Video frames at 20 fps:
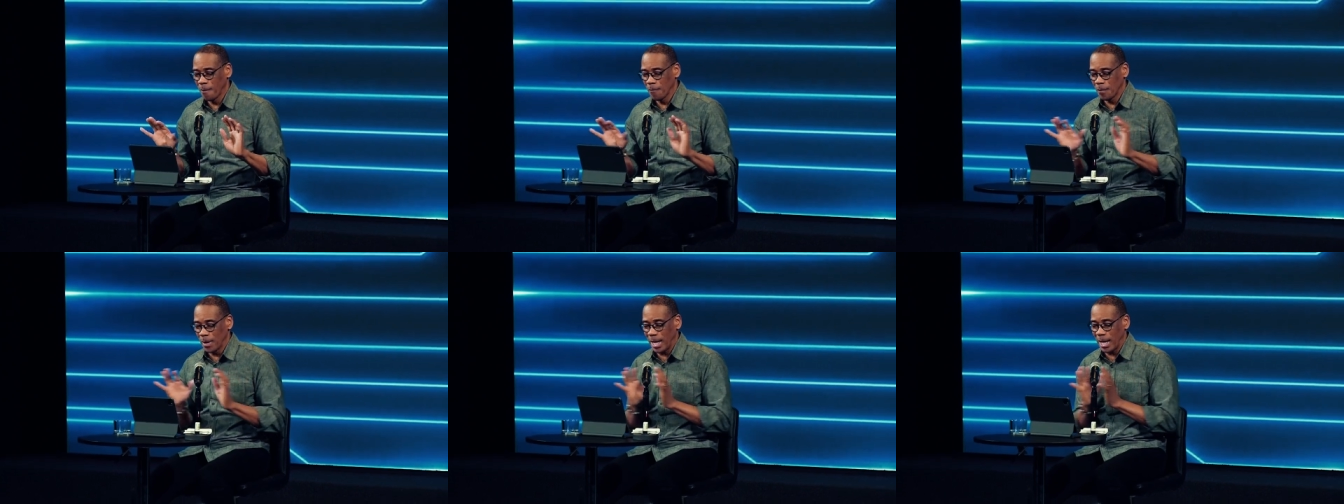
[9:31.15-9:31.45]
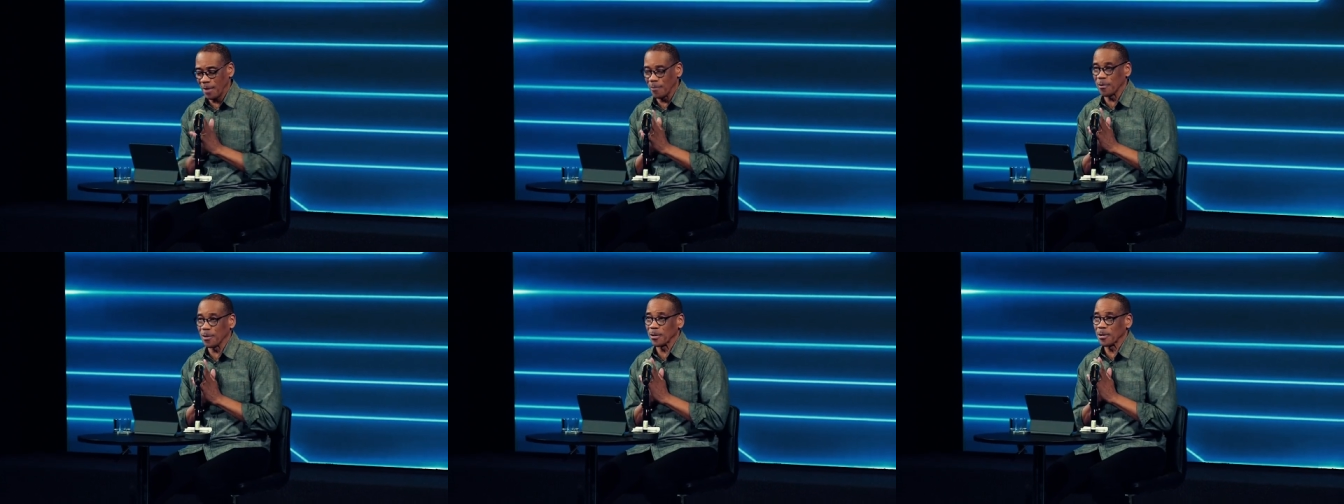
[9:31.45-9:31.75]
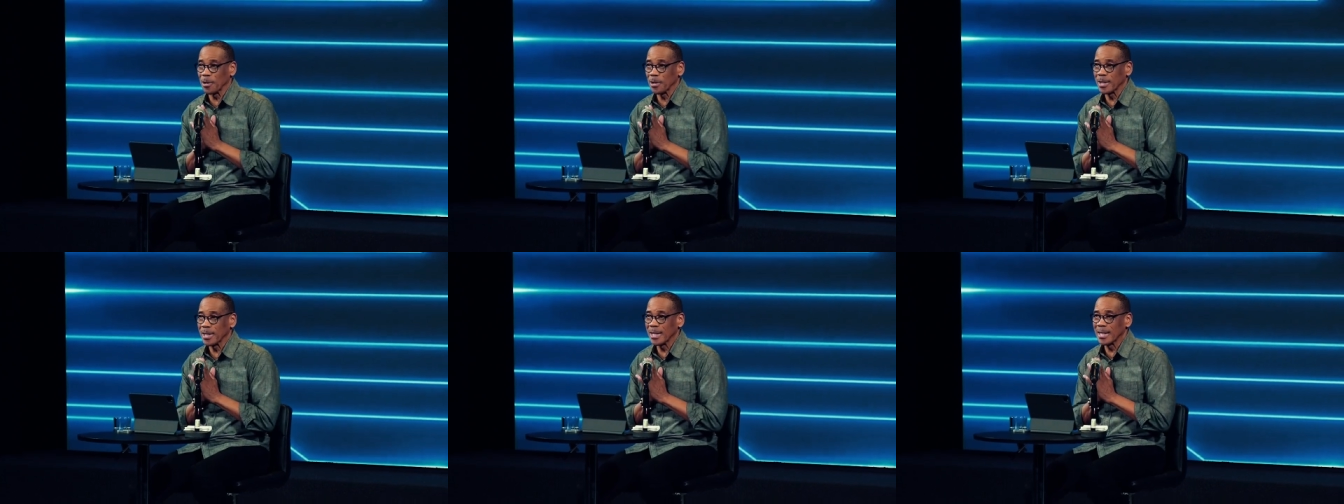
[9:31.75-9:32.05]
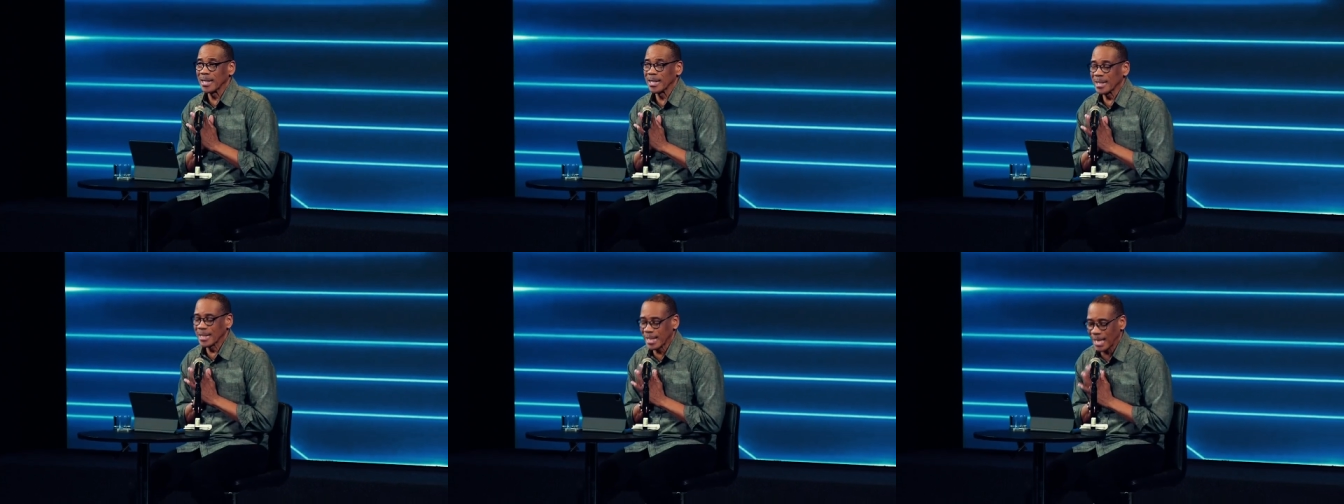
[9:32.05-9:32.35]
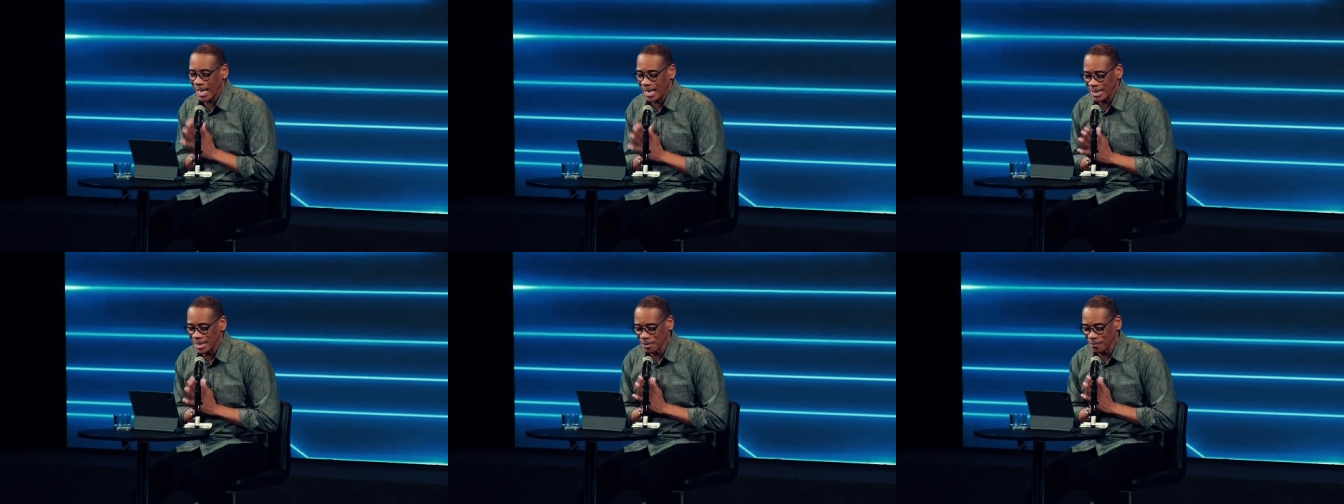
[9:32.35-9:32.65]
forever
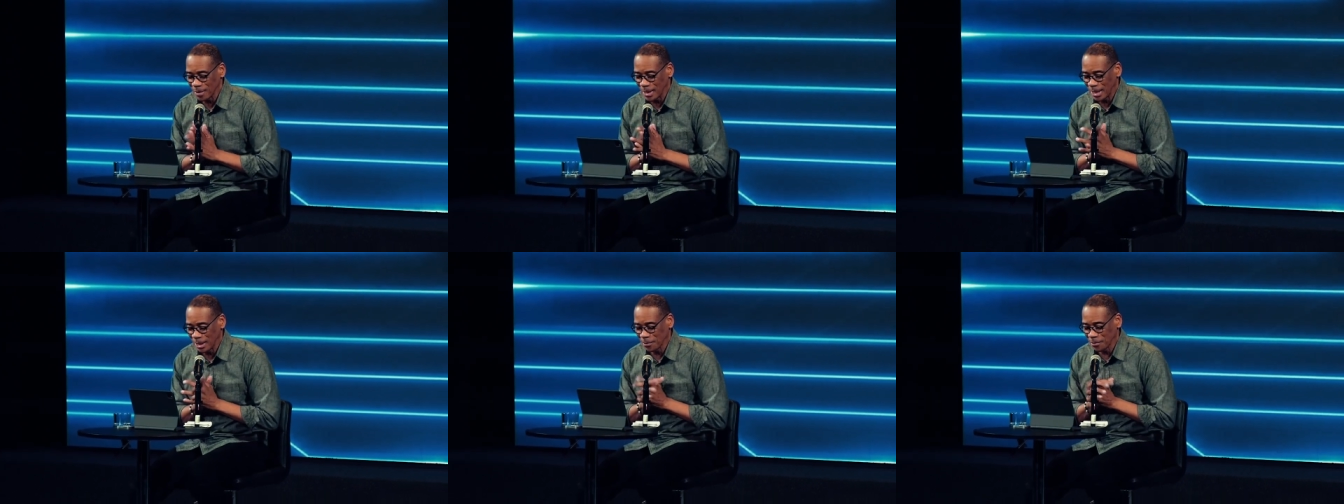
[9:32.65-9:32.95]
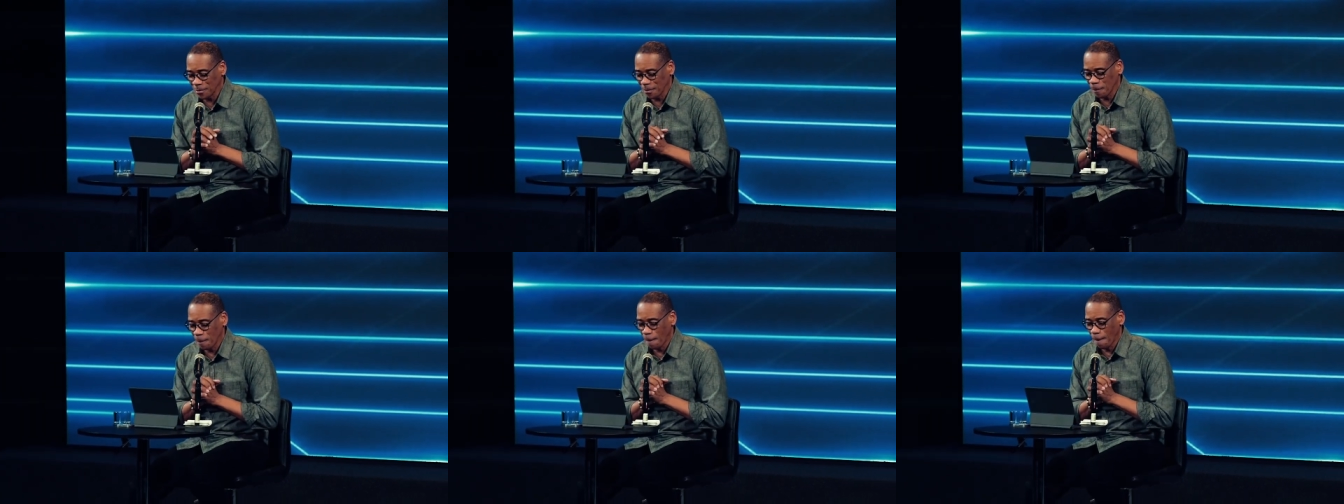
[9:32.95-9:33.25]
kind of love.